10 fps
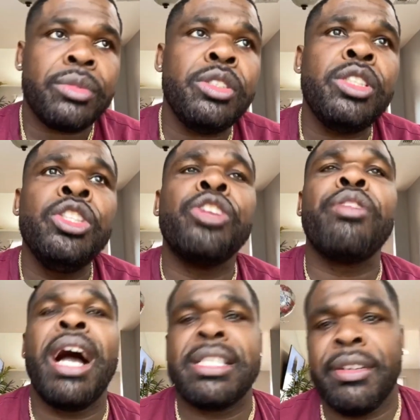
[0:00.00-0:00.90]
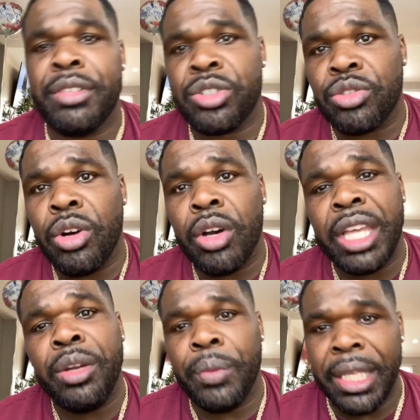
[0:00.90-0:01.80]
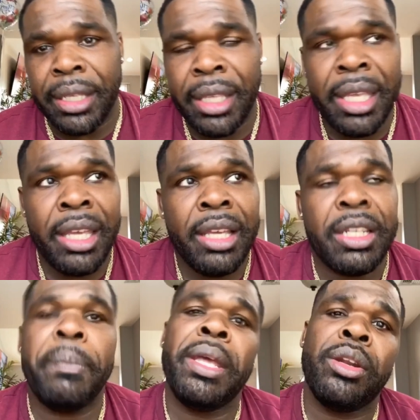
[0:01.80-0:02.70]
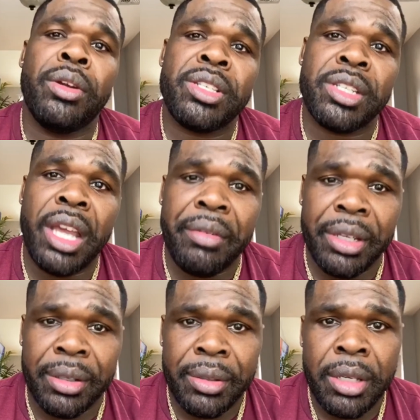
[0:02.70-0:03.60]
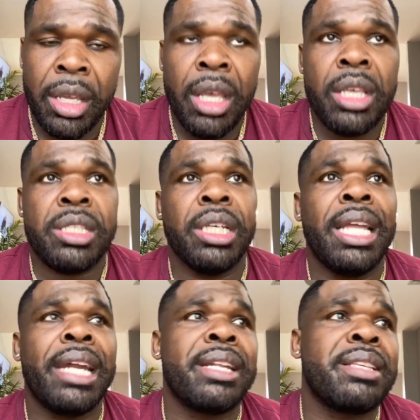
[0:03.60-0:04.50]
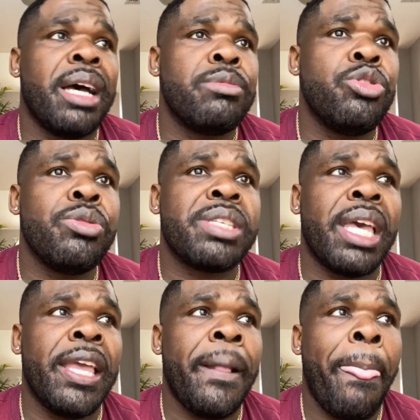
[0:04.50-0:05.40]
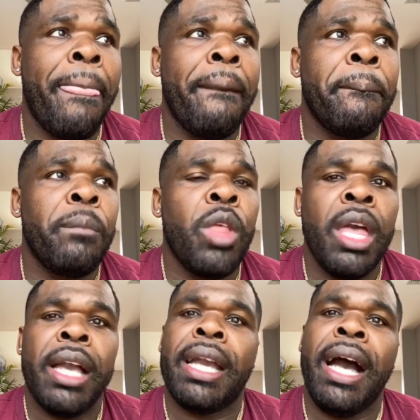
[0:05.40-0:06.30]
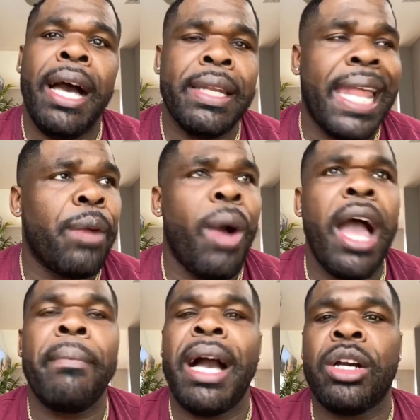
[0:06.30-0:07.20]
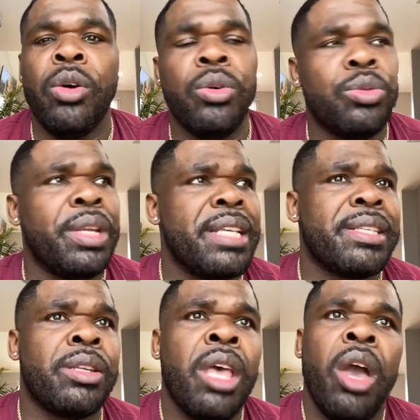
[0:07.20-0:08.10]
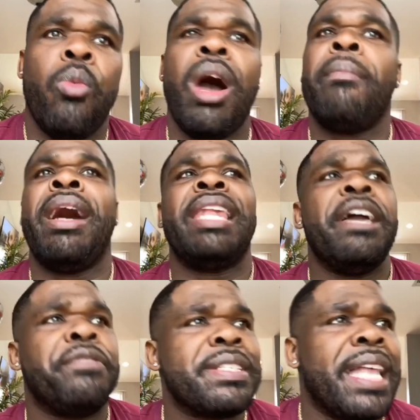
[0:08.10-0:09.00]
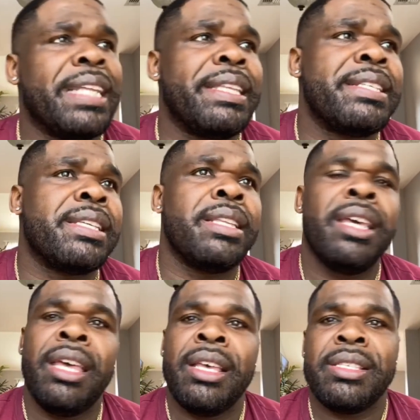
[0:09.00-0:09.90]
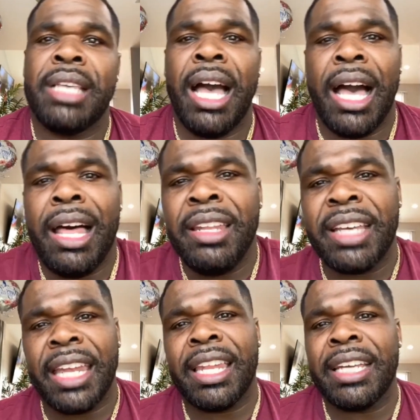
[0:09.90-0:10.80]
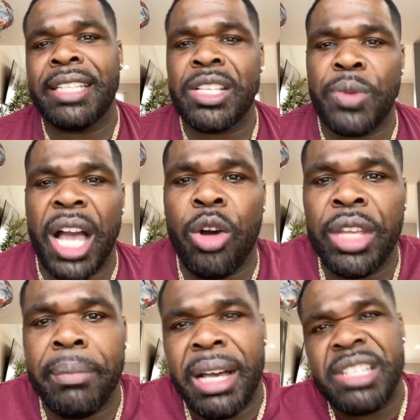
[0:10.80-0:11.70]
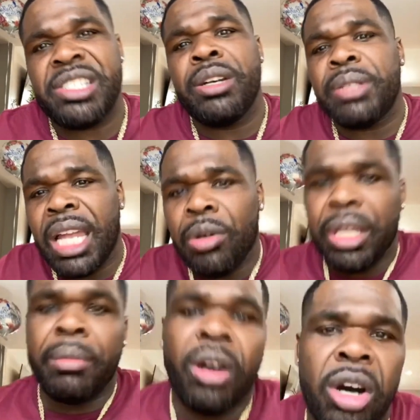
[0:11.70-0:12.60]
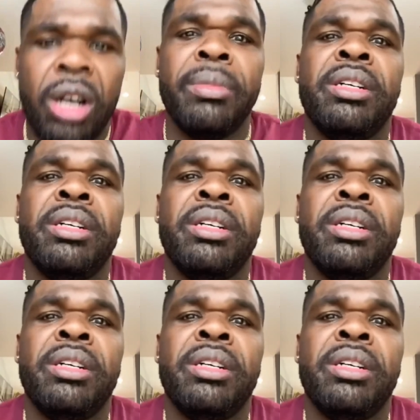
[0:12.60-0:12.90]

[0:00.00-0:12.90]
the cries of the strong and the weak, depending on the scenario. See, a lot of the times you say, God, like, why am I going through this? And why my life is like this? And see, I look at it like this, where I go get my shield and I go get my armor